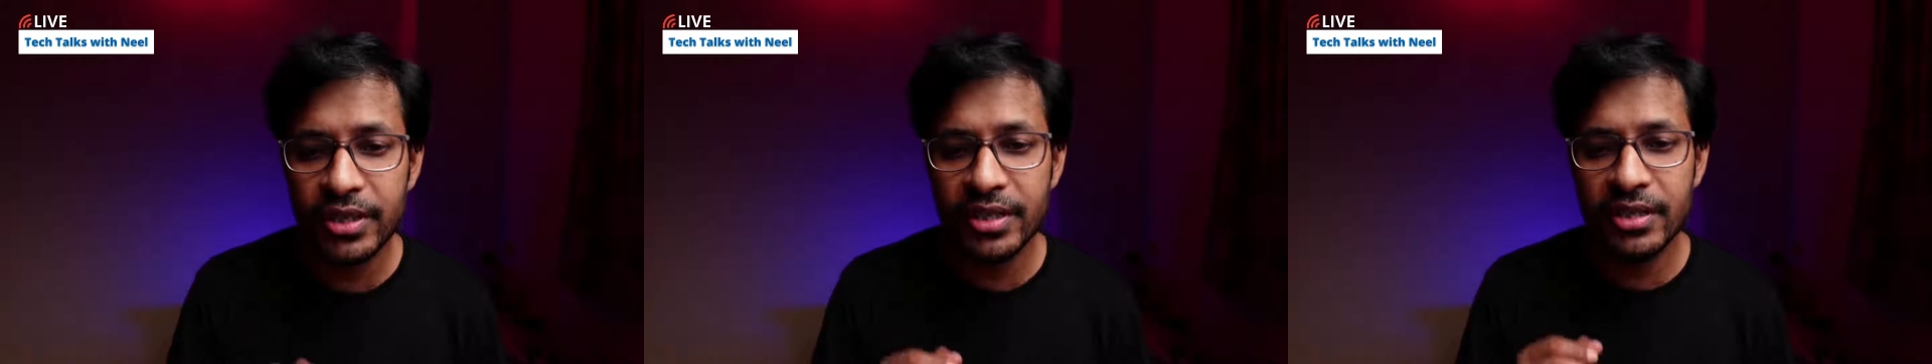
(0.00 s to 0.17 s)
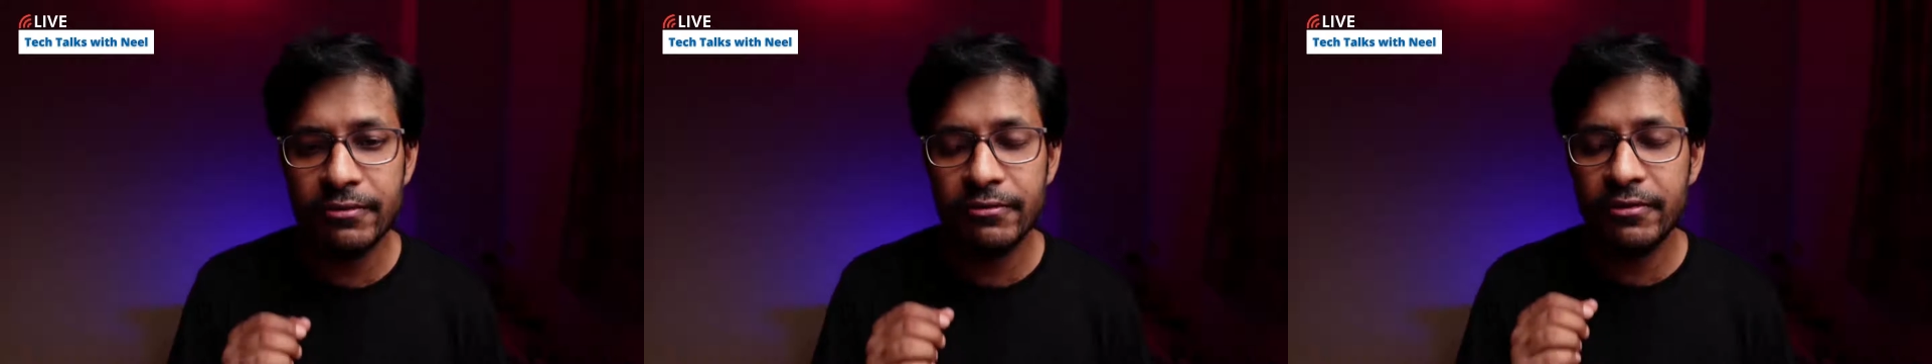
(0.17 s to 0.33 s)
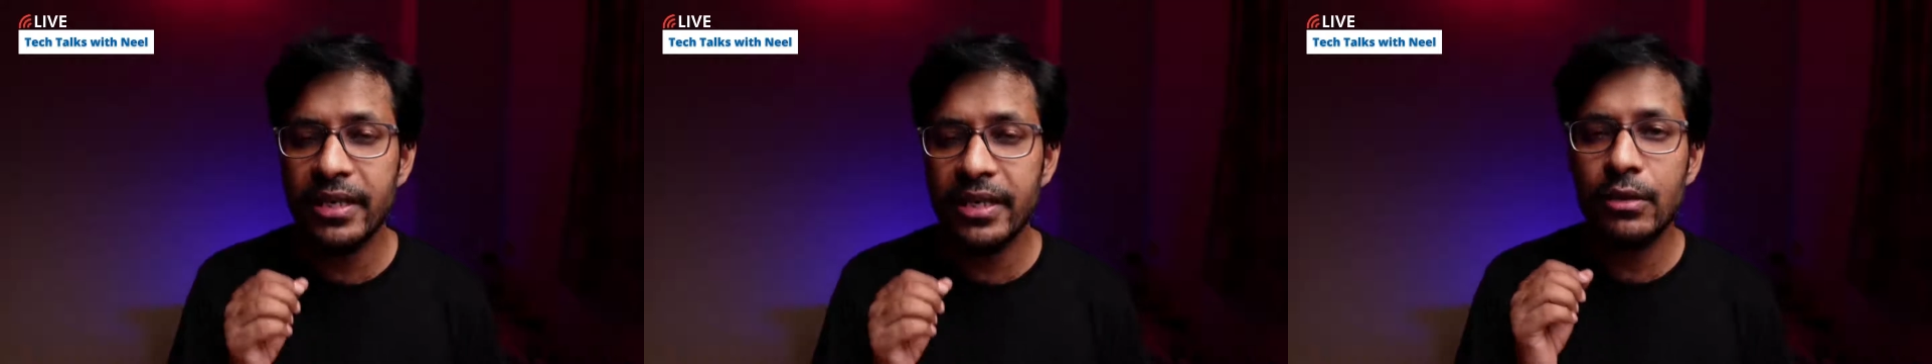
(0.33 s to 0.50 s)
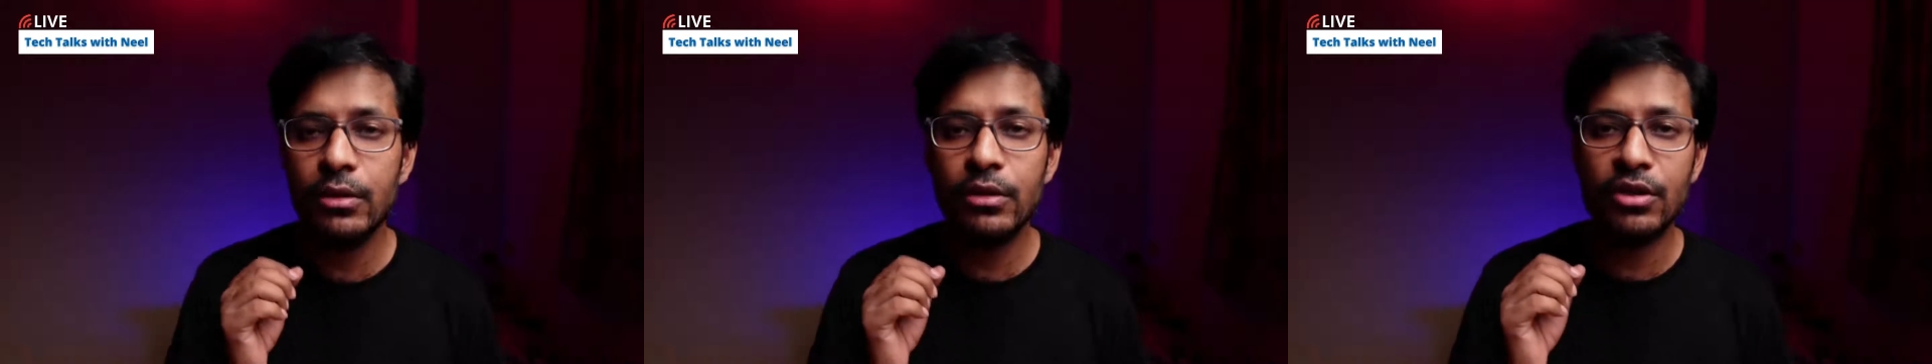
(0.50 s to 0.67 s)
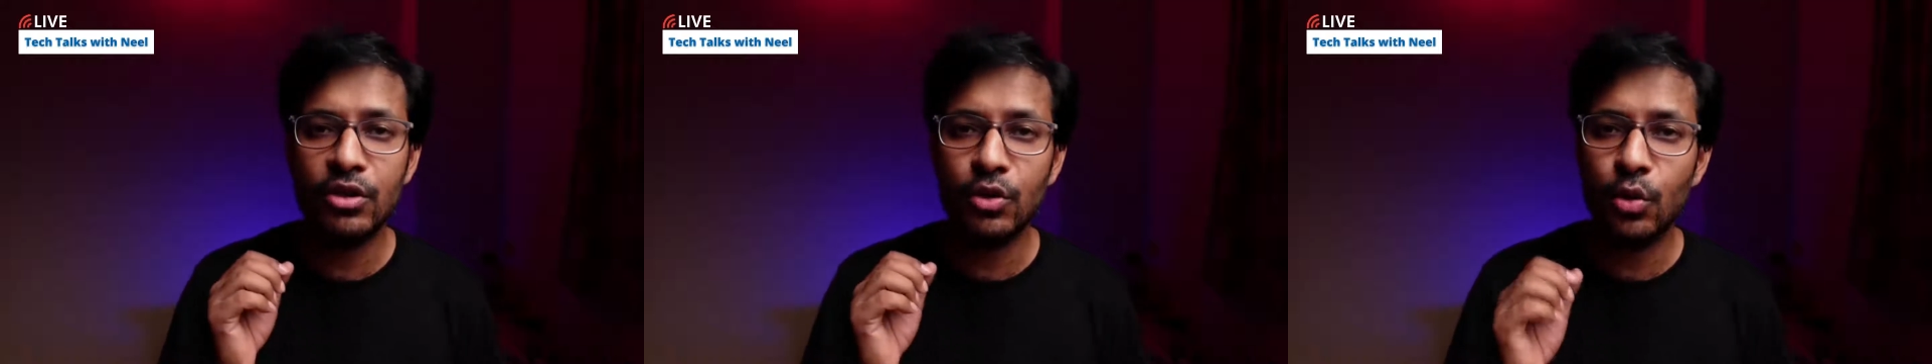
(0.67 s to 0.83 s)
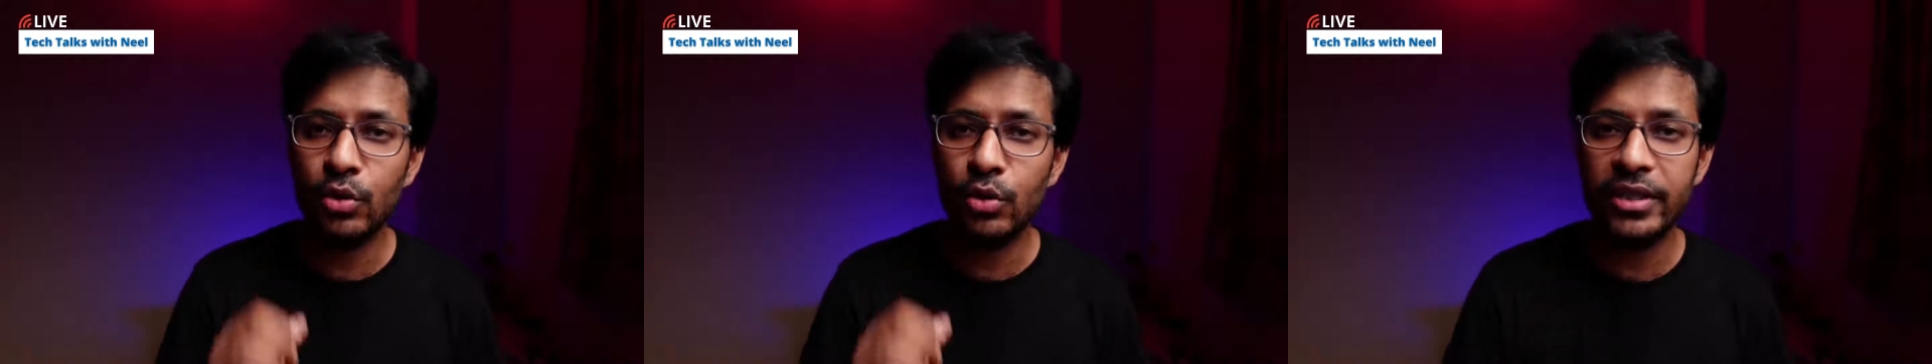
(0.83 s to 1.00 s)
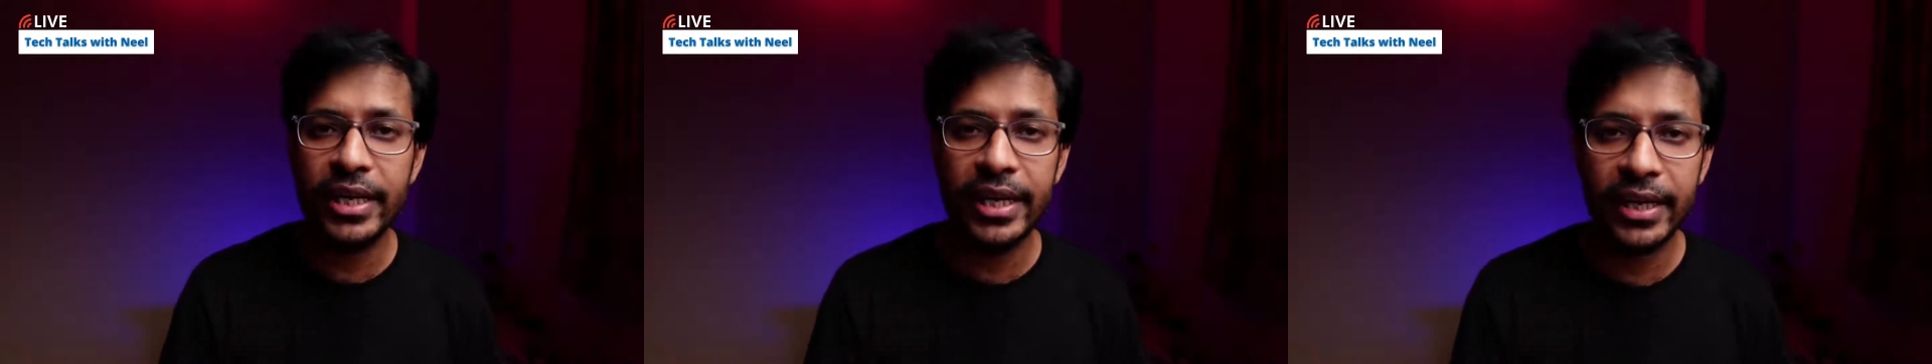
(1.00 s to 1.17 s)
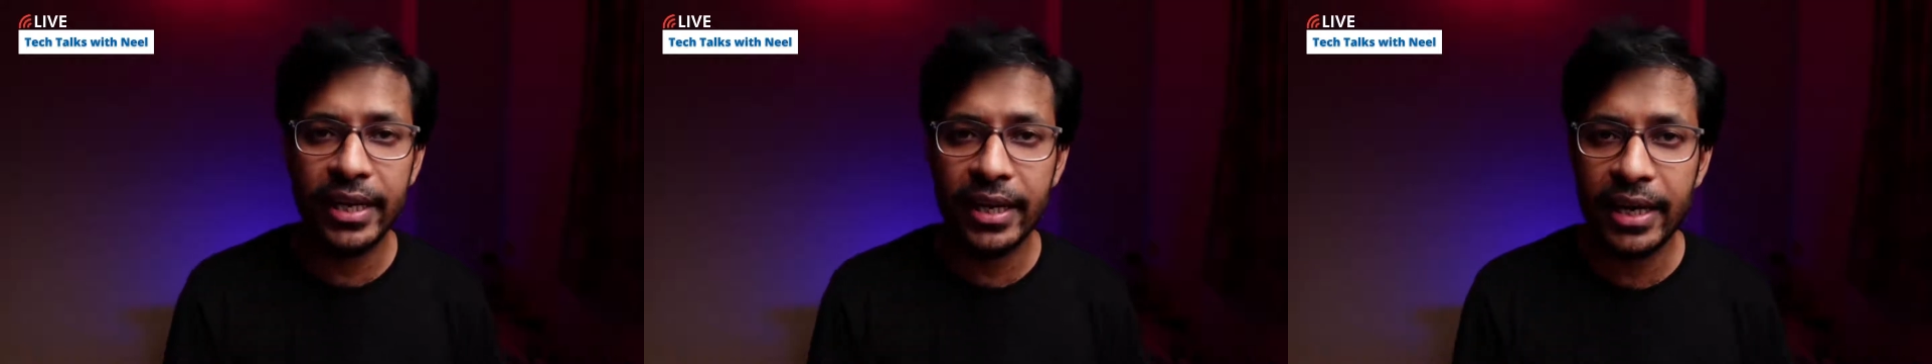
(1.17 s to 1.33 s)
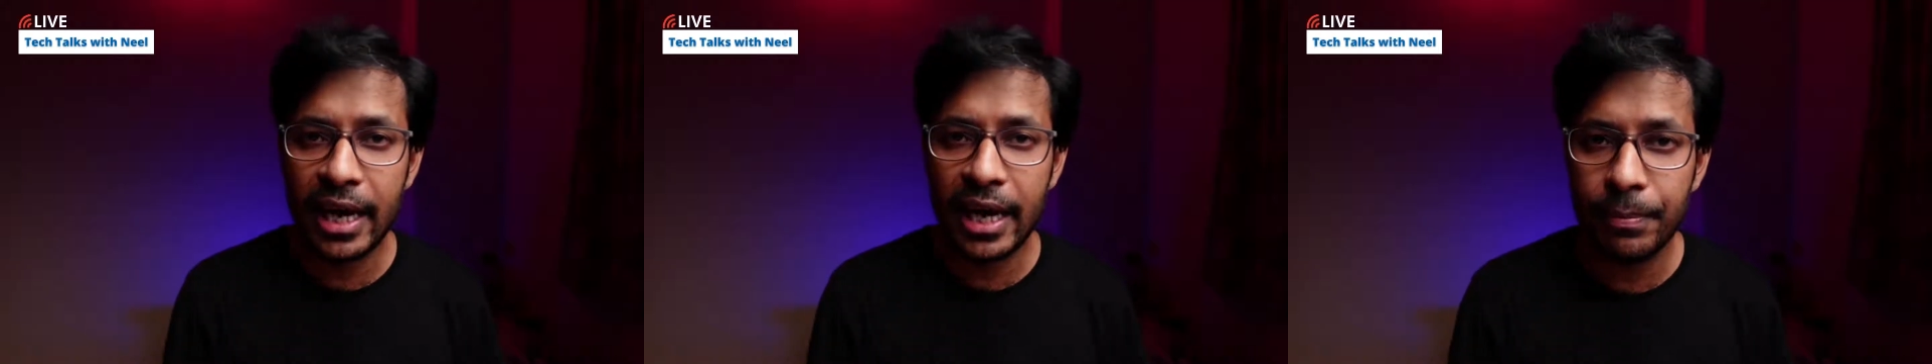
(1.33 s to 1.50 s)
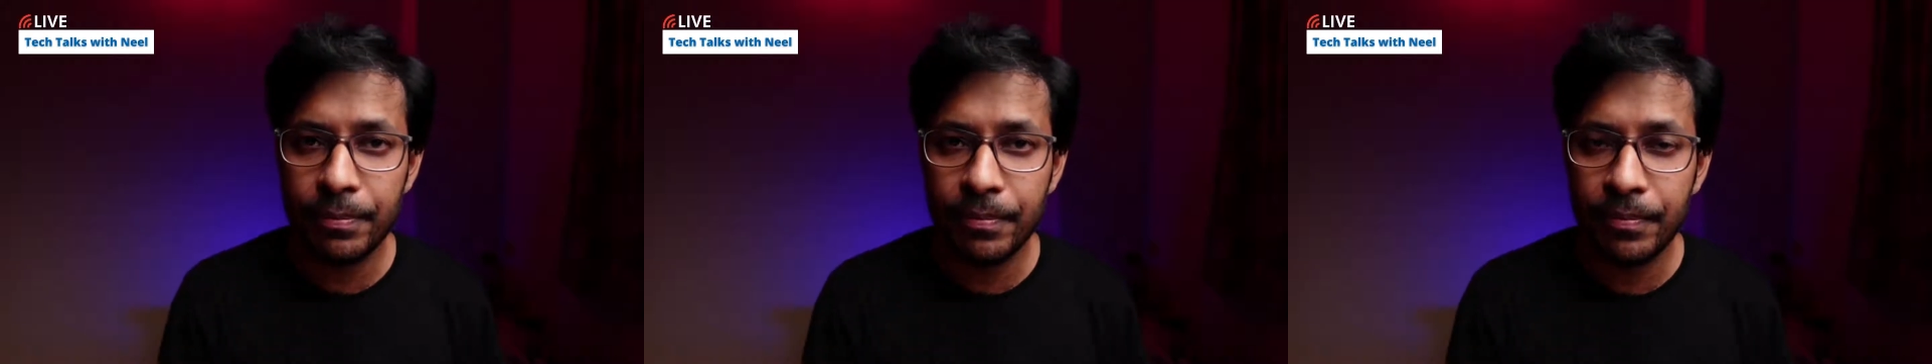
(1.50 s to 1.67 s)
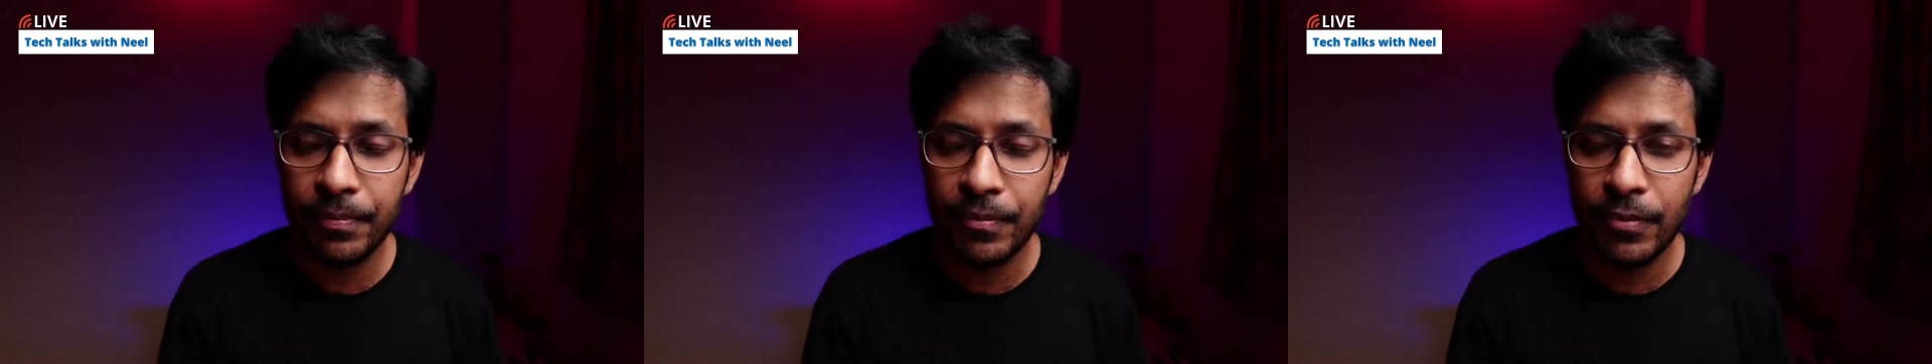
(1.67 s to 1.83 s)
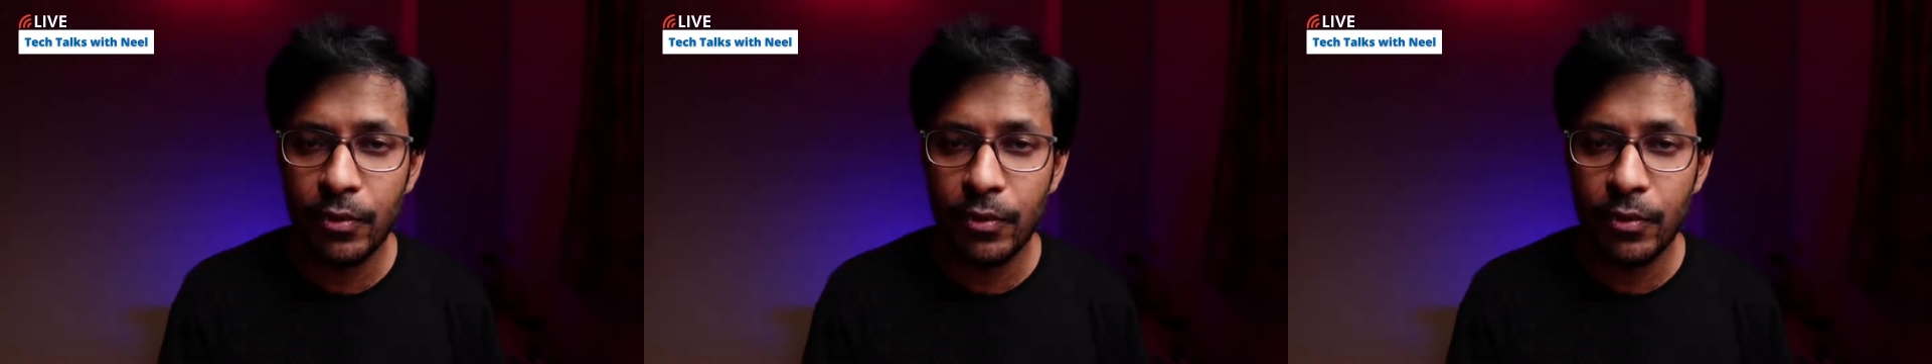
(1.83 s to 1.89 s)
is a very good note taking app